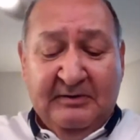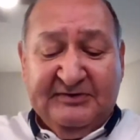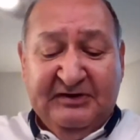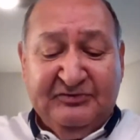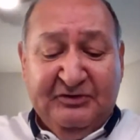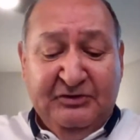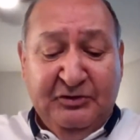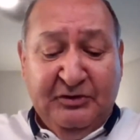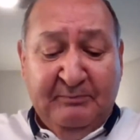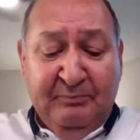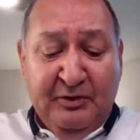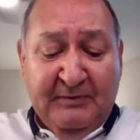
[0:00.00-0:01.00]
Senta, you
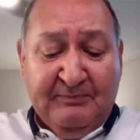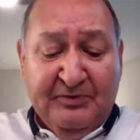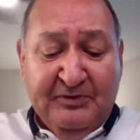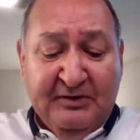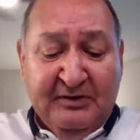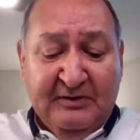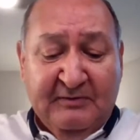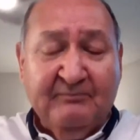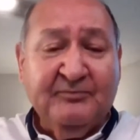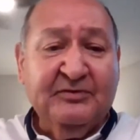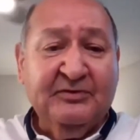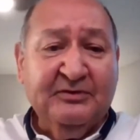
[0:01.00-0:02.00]
can put up
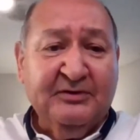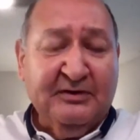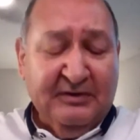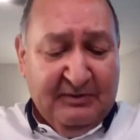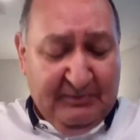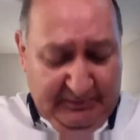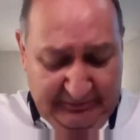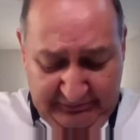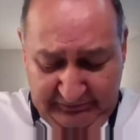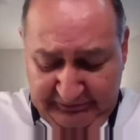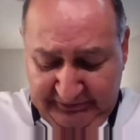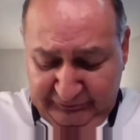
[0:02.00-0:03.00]

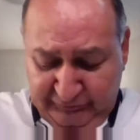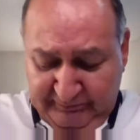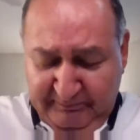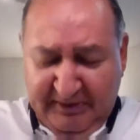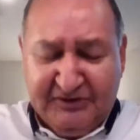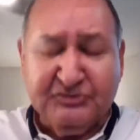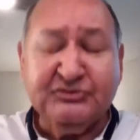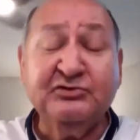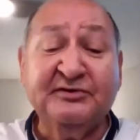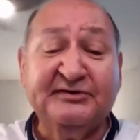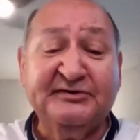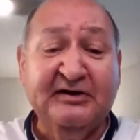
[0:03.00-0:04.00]
this was page
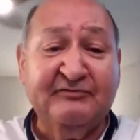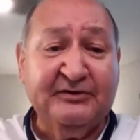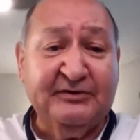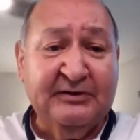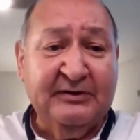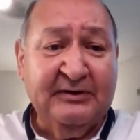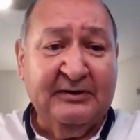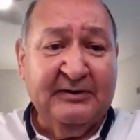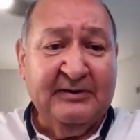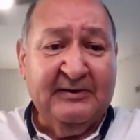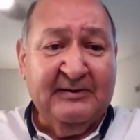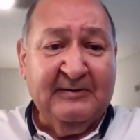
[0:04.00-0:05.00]
207.
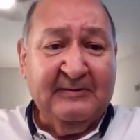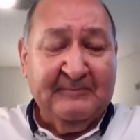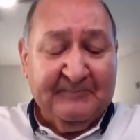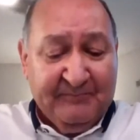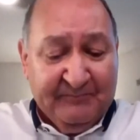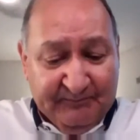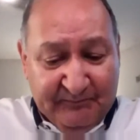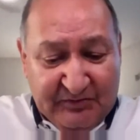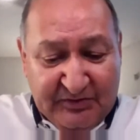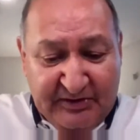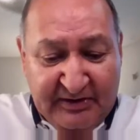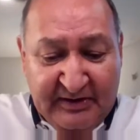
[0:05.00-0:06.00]

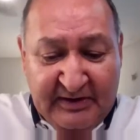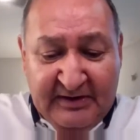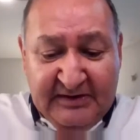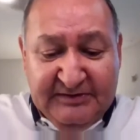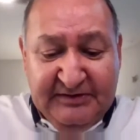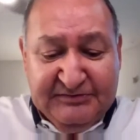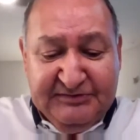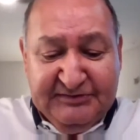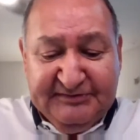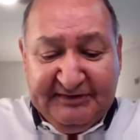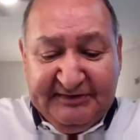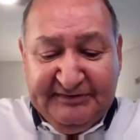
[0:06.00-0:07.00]
Okay.
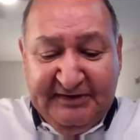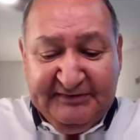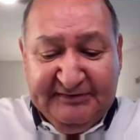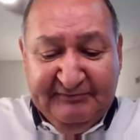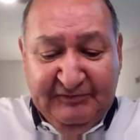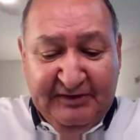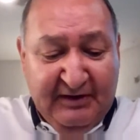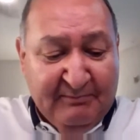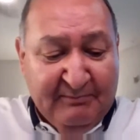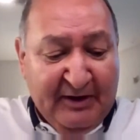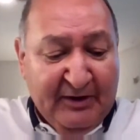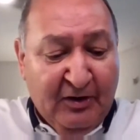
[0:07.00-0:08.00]
Teaches extensively
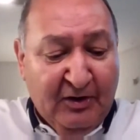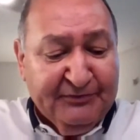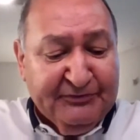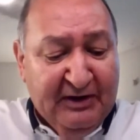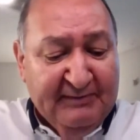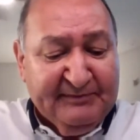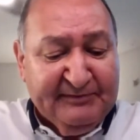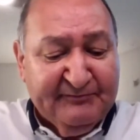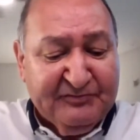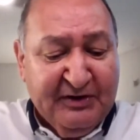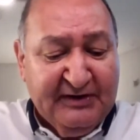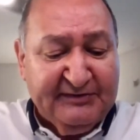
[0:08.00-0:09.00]
about all types
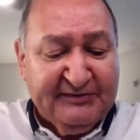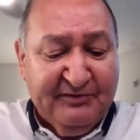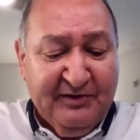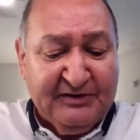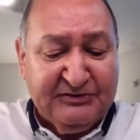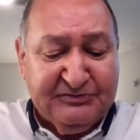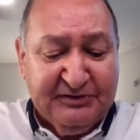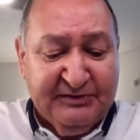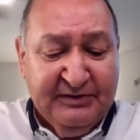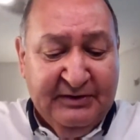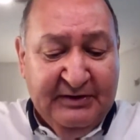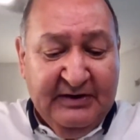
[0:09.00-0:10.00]
of transgression
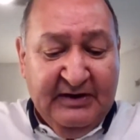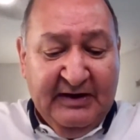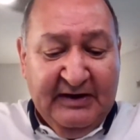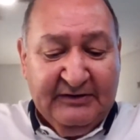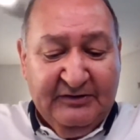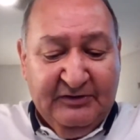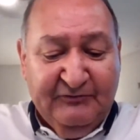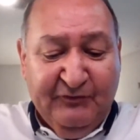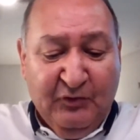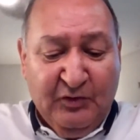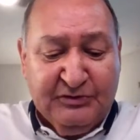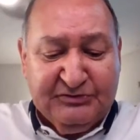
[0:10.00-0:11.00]
and good
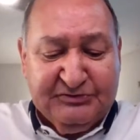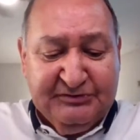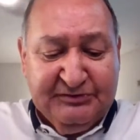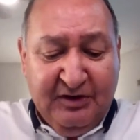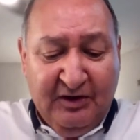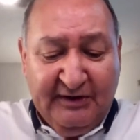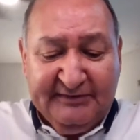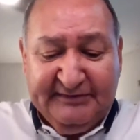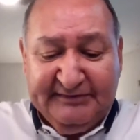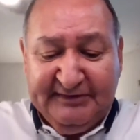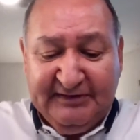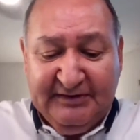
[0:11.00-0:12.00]
fortune,
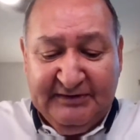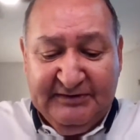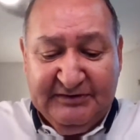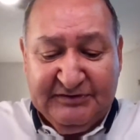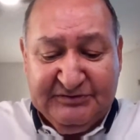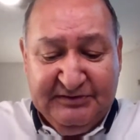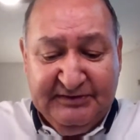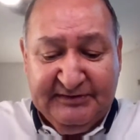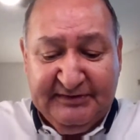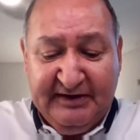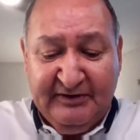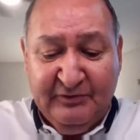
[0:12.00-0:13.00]
causes and
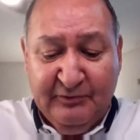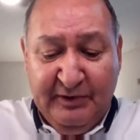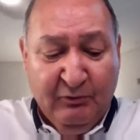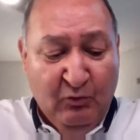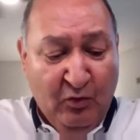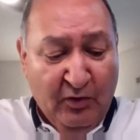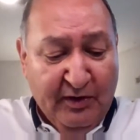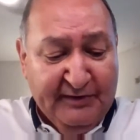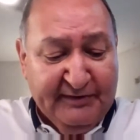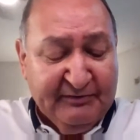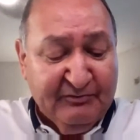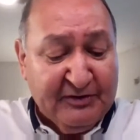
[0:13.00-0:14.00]
conditions, and
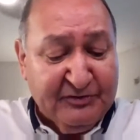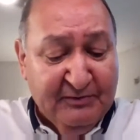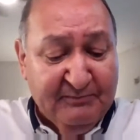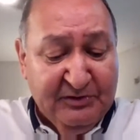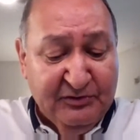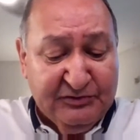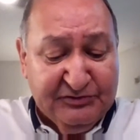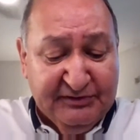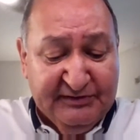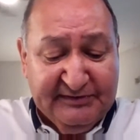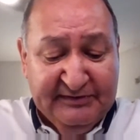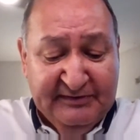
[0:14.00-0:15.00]
rewards and
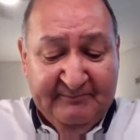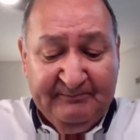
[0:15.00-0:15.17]
retributions.